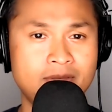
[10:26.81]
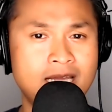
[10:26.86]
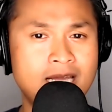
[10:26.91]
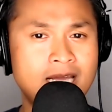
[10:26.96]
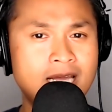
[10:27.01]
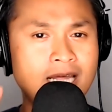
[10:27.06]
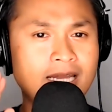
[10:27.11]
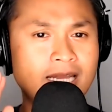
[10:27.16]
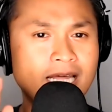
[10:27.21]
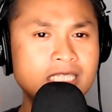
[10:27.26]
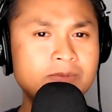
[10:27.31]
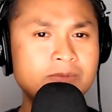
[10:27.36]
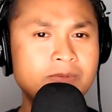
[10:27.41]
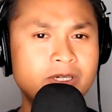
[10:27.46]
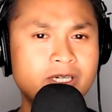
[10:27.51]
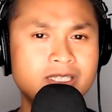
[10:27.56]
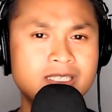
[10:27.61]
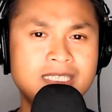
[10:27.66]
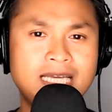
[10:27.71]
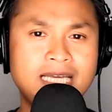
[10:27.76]
That's because
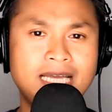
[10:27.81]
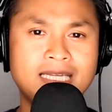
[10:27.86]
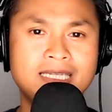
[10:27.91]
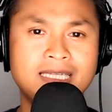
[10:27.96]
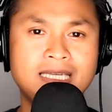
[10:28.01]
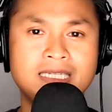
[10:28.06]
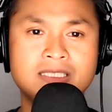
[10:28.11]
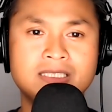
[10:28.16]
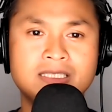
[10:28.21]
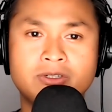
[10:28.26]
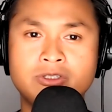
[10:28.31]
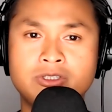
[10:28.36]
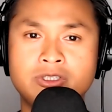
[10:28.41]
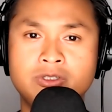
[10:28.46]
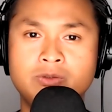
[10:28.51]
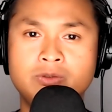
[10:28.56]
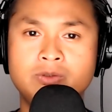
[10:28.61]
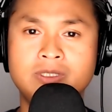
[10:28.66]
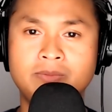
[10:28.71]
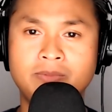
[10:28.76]
standees are
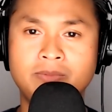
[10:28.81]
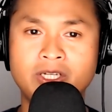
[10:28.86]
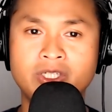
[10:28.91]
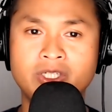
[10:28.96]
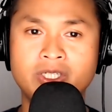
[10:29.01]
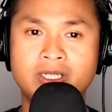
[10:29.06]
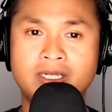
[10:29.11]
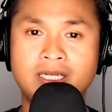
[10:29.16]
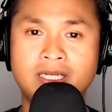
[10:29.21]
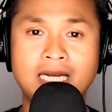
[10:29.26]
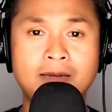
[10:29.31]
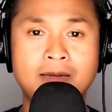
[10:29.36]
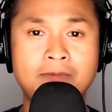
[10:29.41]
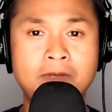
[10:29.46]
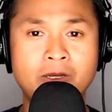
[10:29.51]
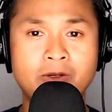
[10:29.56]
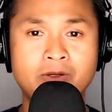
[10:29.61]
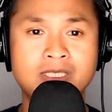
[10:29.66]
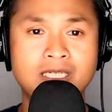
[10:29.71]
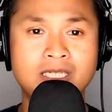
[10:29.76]
two-dimensional and appear
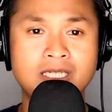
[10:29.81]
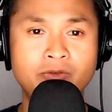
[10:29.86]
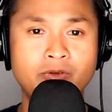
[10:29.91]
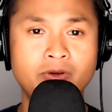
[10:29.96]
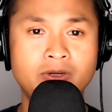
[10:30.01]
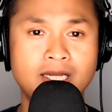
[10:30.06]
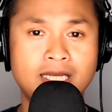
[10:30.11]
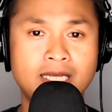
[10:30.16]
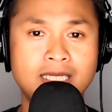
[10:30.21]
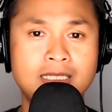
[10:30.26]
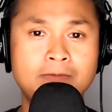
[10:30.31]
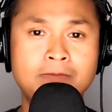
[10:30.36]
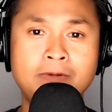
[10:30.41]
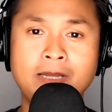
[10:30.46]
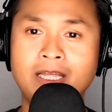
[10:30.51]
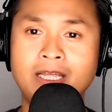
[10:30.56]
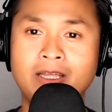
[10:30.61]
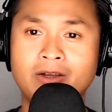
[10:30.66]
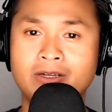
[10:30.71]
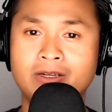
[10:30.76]
differently depending
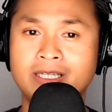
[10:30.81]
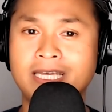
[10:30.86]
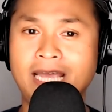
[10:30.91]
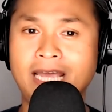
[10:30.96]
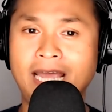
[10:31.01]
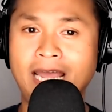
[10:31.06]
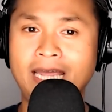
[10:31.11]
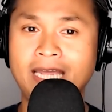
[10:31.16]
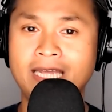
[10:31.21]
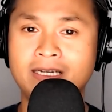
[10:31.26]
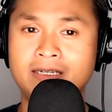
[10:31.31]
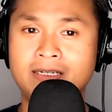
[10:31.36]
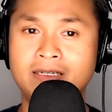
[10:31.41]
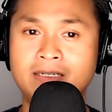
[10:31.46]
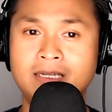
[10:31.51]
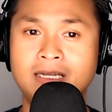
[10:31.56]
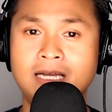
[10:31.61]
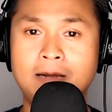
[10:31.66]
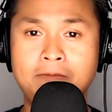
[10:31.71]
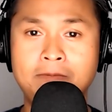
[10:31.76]
on the angle
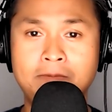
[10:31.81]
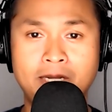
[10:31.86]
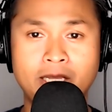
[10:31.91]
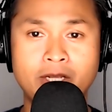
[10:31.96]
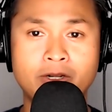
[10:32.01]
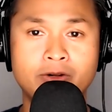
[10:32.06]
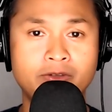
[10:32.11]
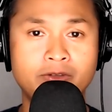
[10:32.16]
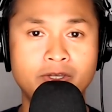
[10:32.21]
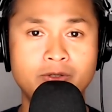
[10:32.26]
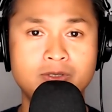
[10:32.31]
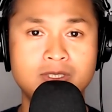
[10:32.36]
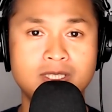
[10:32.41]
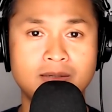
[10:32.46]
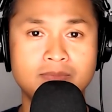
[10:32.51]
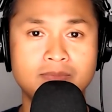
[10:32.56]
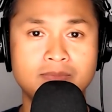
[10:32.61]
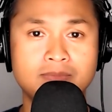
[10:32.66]
a player views them.